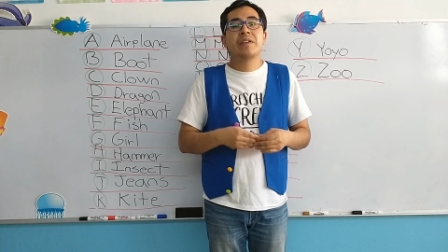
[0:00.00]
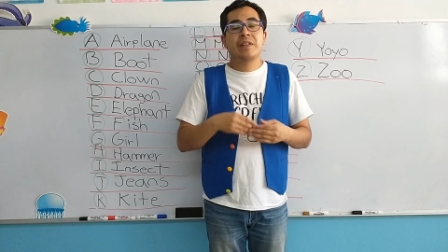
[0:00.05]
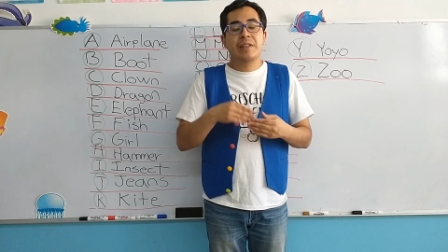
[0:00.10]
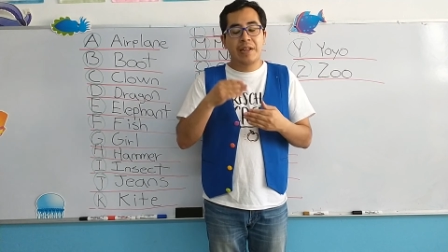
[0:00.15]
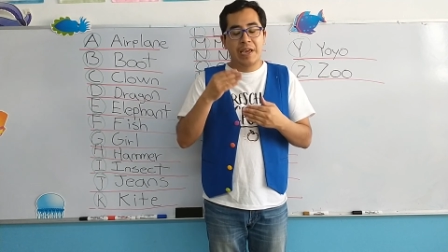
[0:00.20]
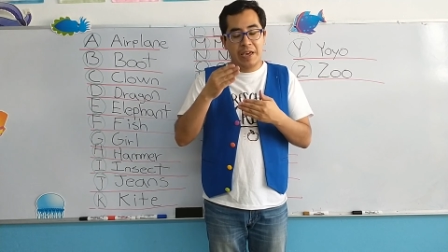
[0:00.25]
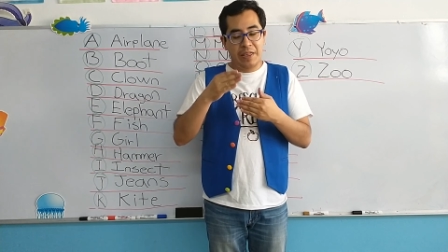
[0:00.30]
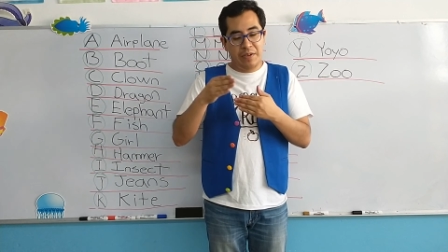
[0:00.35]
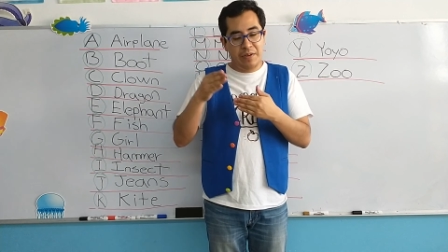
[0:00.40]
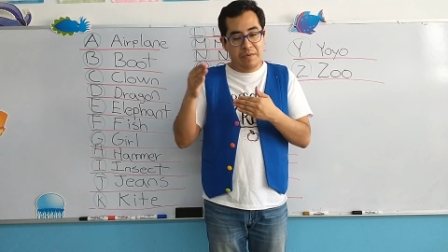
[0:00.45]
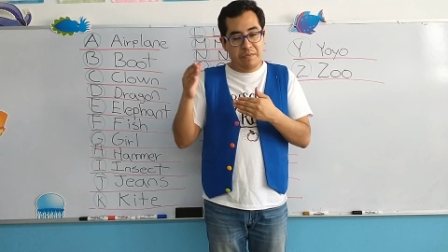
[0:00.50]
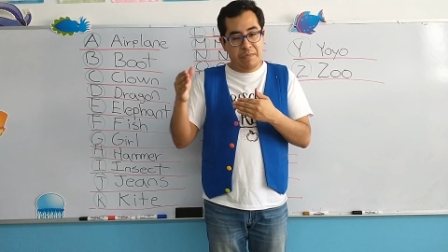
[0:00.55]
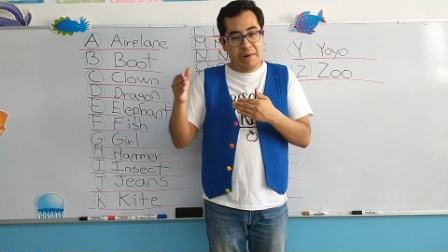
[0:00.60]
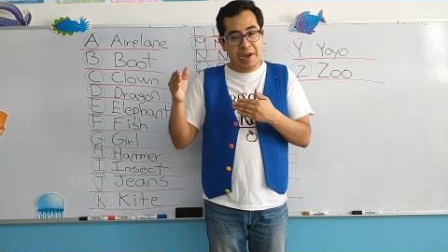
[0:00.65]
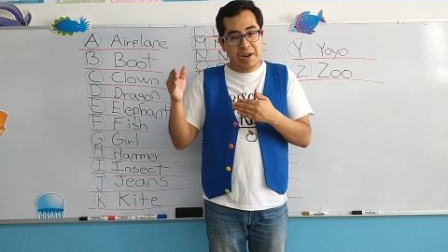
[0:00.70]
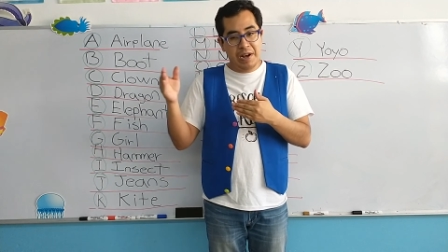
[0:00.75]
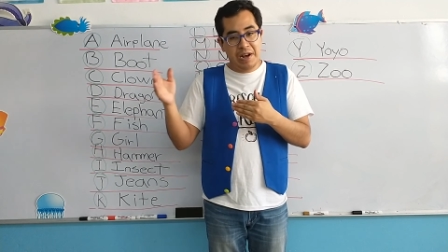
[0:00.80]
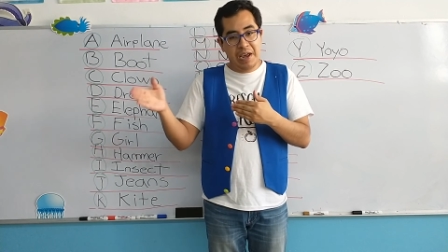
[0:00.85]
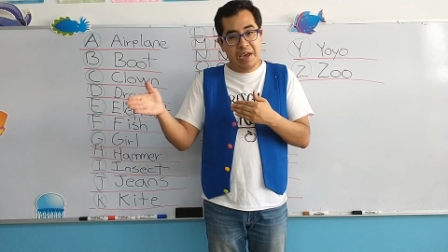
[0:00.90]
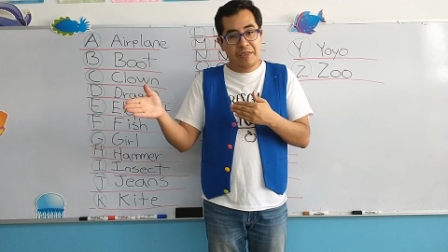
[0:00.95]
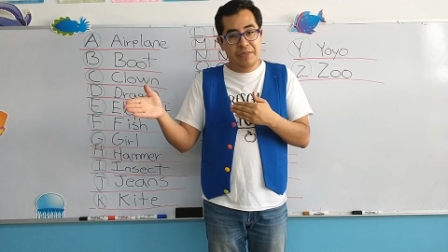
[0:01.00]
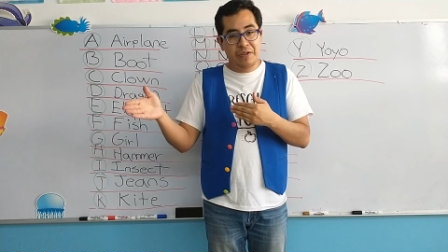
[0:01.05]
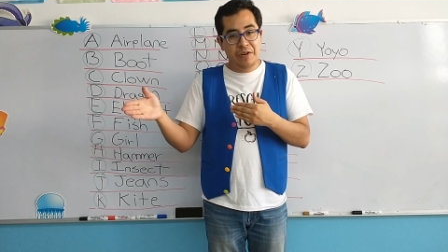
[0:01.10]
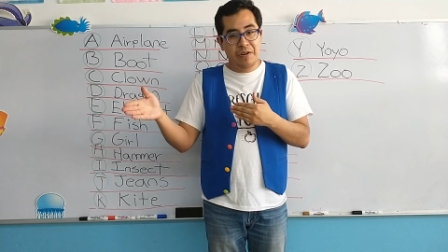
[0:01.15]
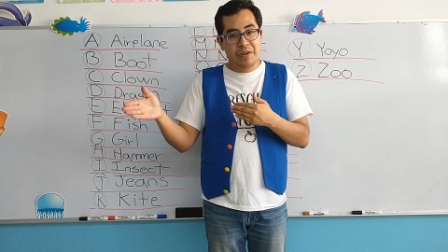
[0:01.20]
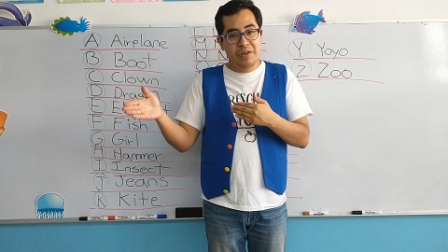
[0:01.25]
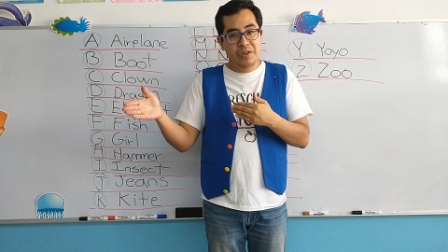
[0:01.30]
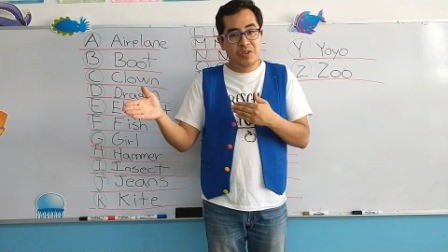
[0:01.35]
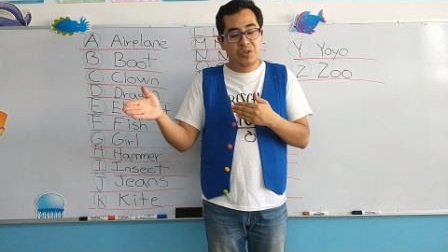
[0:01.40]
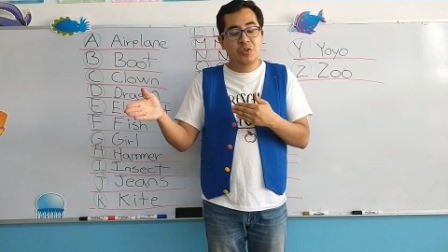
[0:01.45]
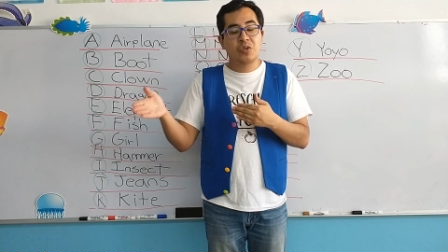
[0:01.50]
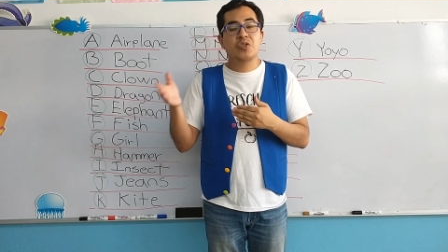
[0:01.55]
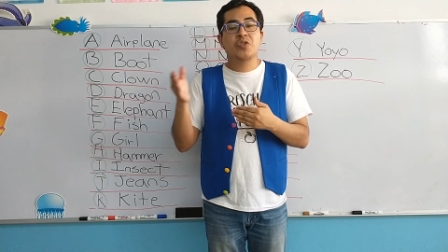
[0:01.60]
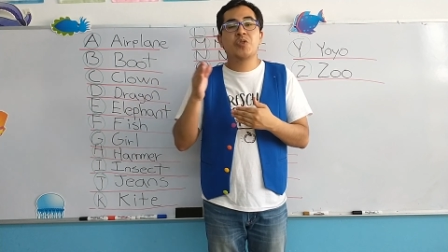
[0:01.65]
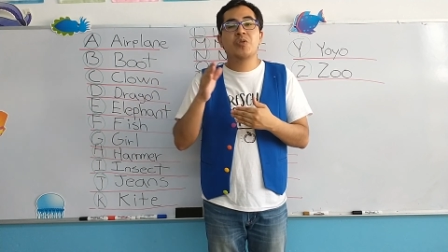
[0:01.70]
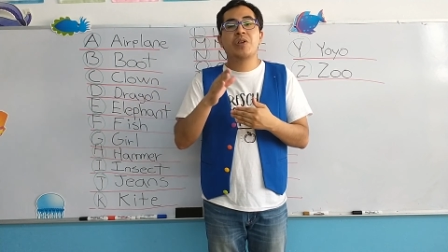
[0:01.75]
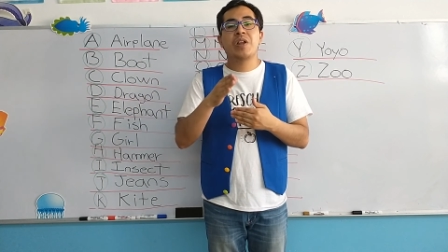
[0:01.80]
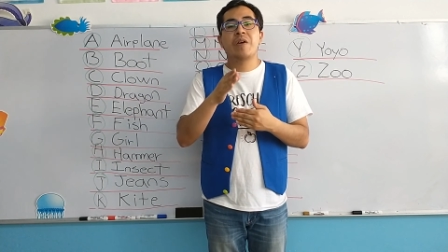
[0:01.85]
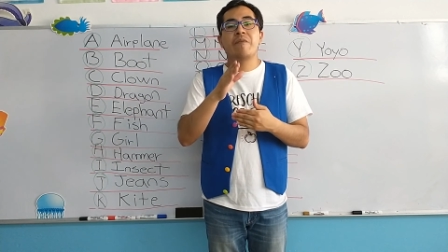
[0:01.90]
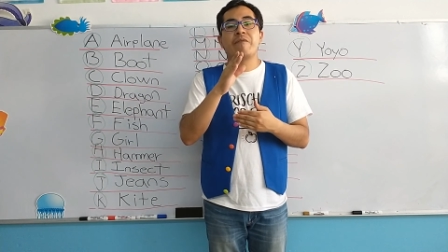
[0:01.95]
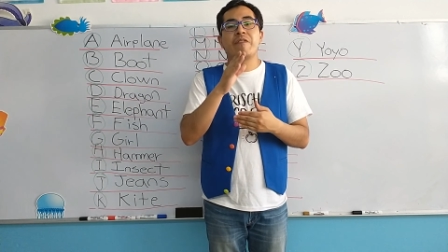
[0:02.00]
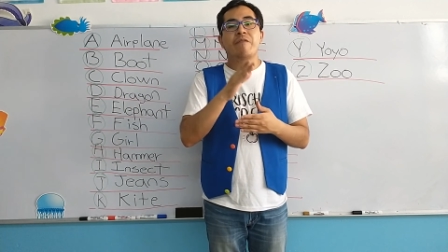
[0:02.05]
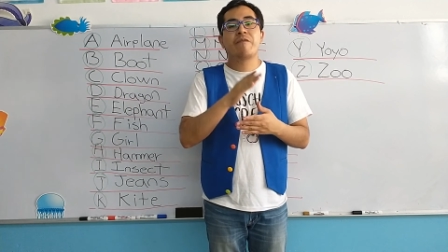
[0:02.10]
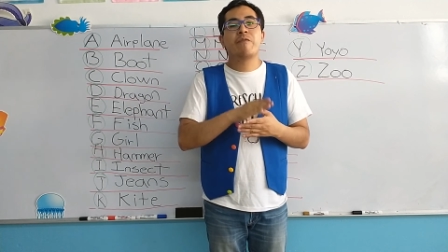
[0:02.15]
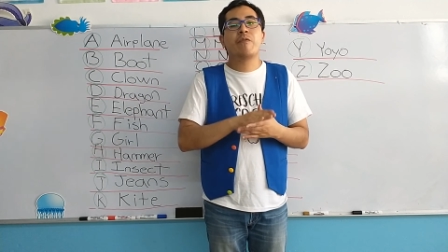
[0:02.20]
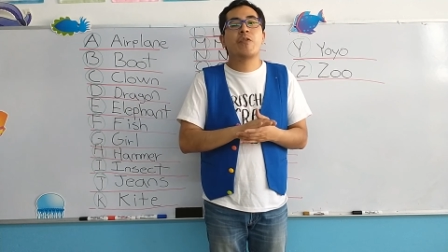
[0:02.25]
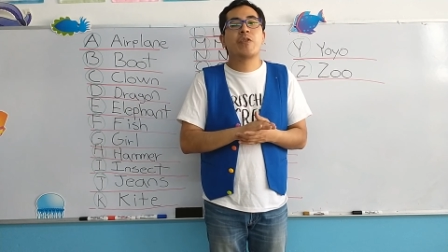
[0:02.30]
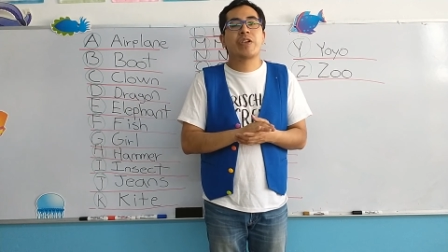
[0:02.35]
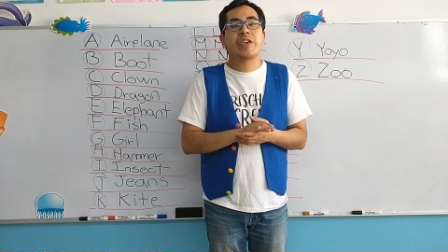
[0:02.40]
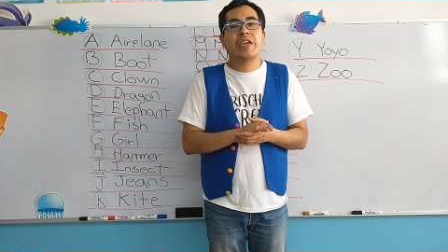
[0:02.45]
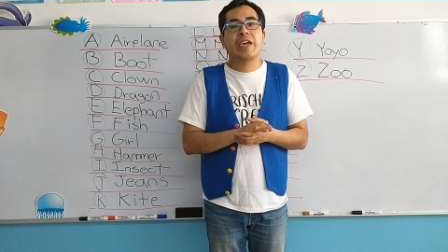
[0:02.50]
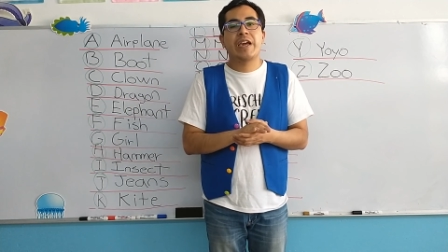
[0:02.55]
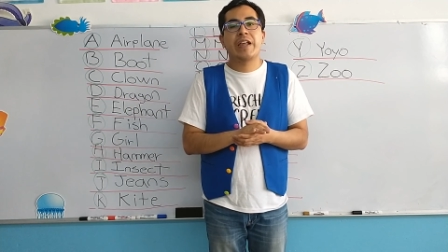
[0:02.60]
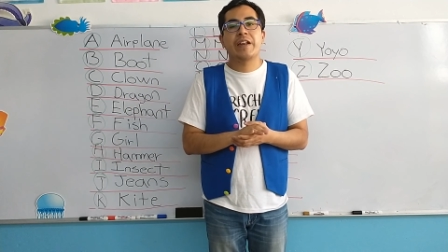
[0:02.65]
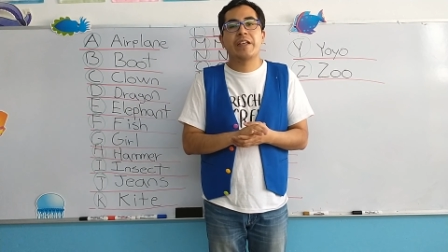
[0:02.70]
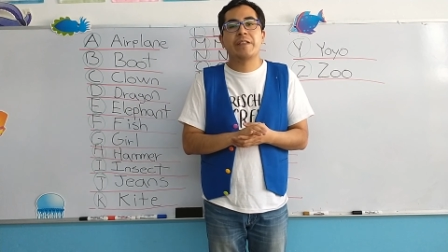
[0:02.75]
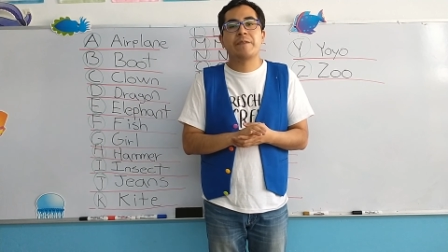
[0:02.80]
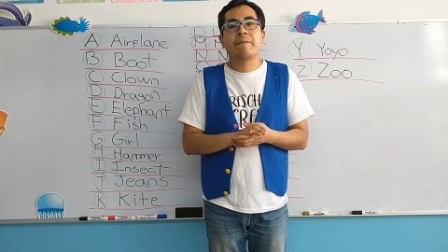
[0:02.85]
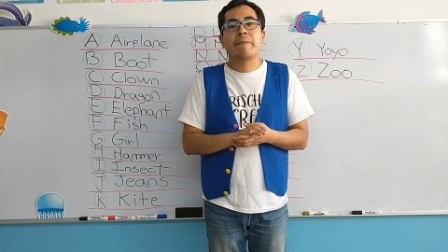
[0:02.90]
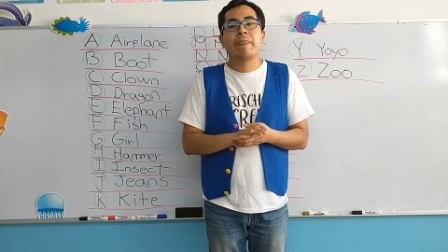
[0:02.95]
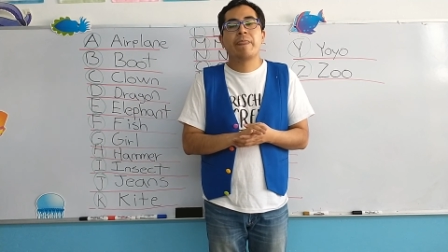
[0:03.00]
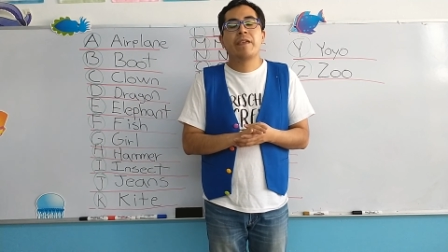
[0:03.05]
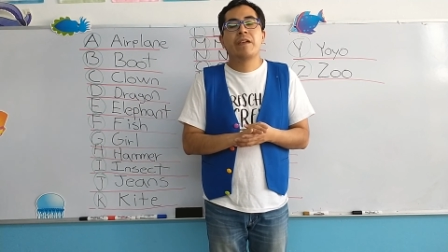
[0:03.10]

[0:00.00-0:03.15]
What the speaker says: letter by letter so you never forget it.